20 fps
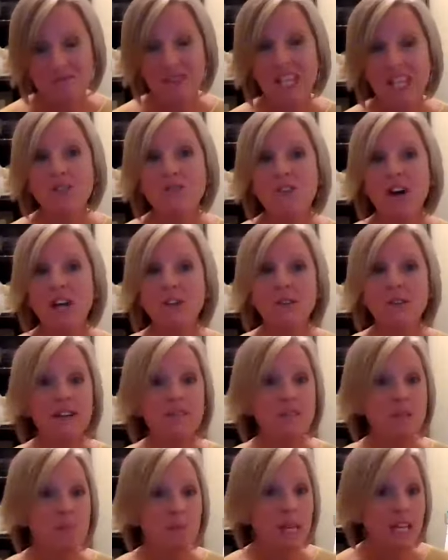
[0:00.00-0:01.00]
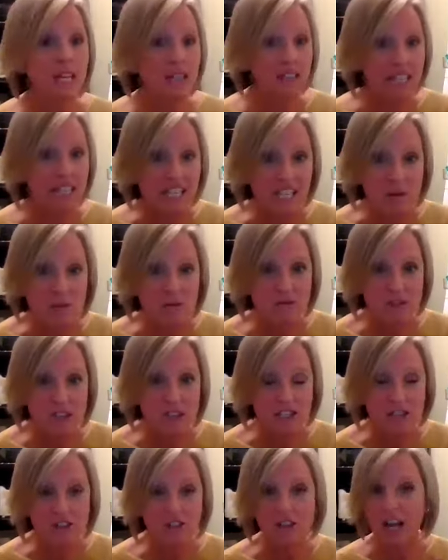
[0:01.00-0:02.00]
And if I don't have to pay a cleaning
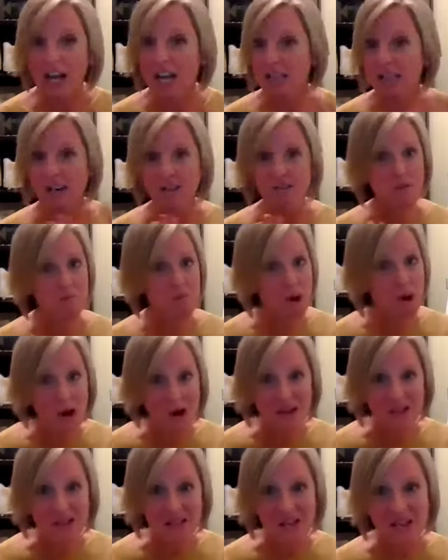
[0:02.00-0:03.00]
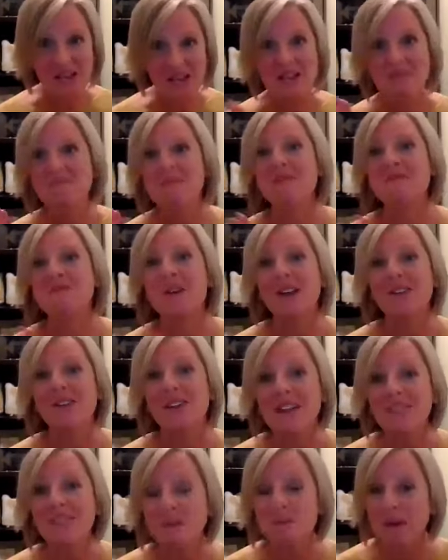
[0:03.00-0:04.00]
professional, I love them all, but if I don't
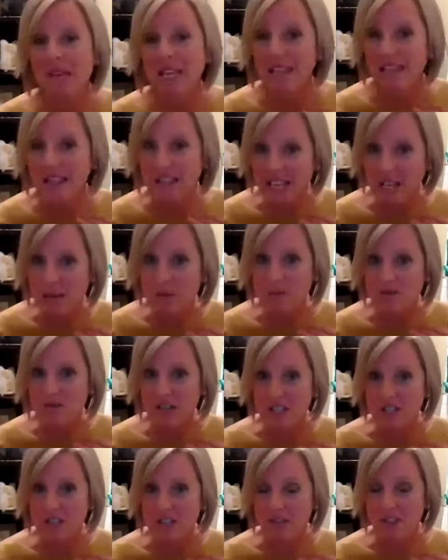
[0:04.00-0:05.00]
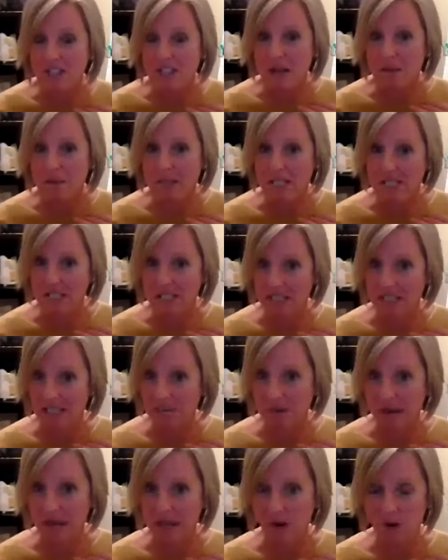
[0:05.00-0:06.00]
have to pay a cleaning professional to come in to clean
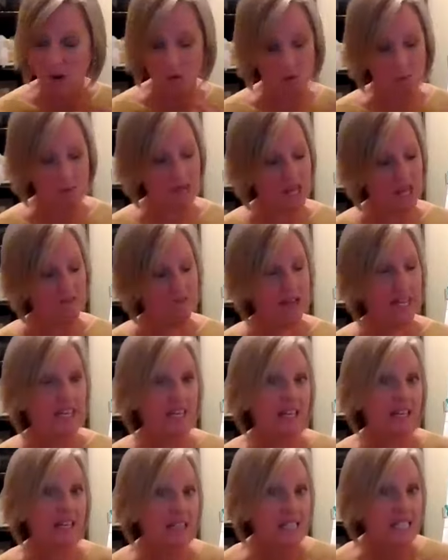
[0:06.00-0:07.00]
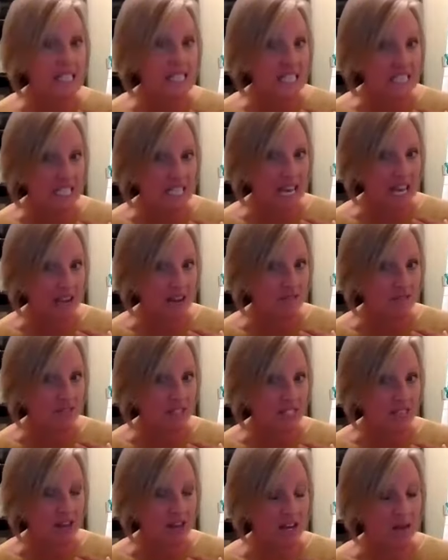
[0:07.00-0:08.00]
my home, if I can clean it in half the
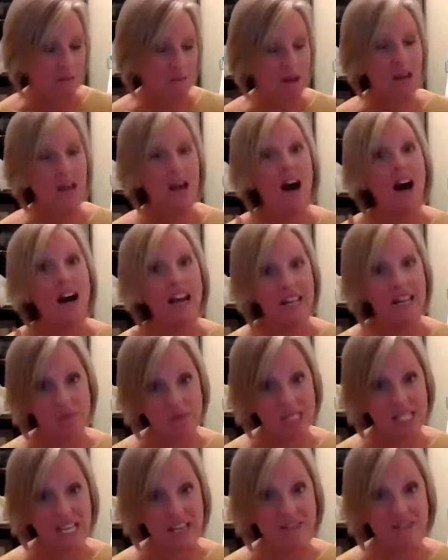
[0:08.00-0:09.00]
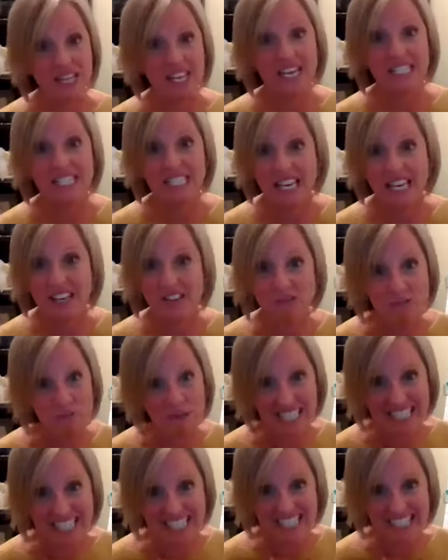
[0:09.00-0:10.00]
time, I am saving a ton of
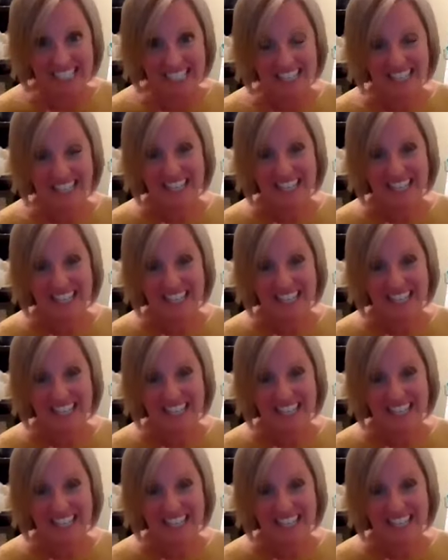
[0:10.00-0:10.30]
money.